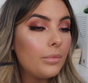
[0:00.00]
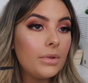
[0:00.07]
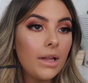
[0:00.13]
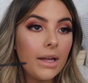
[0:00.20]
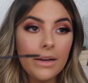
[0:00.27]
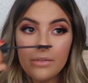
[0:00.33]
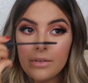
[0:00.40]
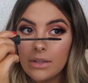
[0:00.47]

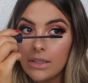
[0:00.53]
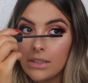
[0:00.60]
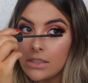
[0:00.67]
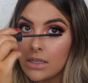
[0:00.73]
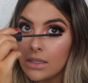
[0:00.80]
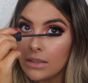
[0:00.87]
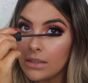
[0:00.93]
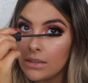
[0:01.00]
apply it really
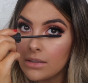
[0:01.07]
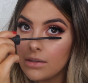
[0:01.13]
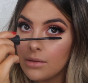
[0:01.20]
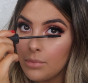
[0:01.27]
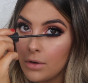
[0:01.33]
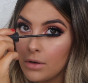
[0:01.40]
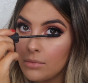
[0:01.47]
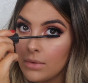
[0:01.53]
gently to
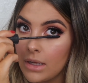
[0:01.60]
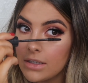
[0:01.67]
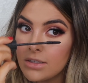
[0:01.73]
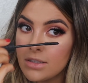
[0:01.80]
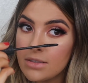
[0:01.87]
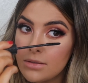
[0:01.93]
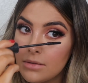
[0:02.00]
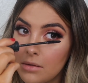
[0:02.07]
the bottom
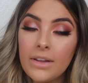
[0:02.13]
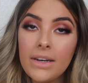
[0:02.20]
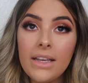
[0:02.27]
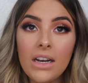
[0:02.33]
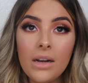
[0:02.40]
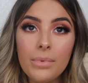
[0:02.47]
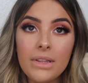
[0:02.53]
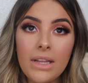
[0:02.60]
lashes. I've got to
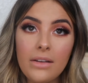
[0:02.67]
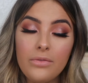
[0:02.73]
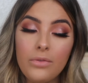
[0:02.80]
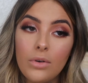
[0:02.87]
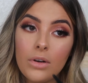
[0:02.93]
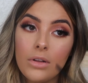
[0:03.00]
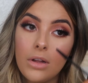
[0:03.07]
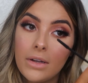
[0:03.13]
get up at like
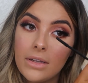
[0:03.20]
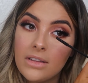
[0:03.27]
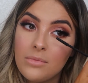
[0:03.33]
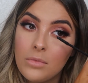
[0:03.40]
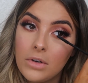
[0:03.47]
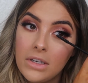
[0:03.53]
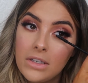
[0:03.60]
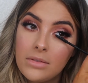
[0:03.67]
4 o'clock in the
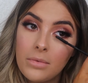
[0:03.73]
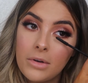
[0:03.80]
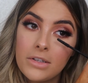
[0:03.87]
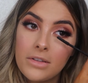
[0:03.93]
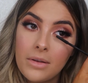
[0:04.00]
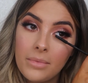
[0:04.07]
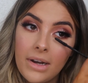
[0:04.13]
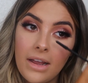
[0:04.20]
morning tomorrow,
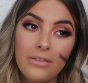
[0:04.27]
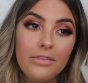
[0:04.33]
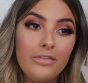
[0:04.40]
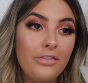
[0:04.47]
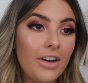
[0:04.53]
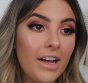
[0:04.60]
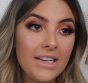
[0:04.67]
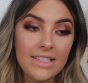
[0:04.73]
so I'm gonna have
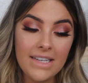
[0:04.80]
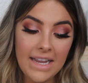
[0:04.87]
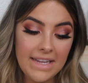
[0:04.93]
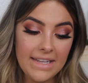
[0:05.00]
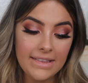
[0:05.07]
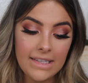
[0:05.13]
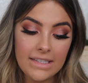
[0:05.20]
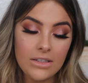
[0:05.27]
fun
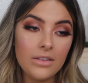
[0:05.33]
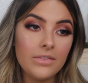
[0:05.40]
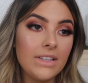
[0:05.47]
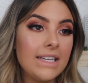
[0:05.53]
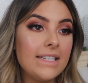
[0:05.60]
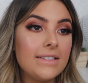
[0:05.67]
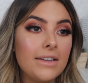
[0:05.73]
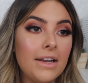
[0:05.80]
taking this off
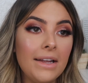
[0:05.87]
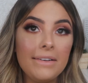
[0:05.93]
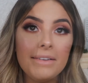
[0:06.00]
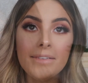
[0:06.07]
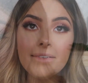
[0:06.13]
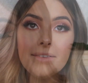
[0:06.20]
late tonight.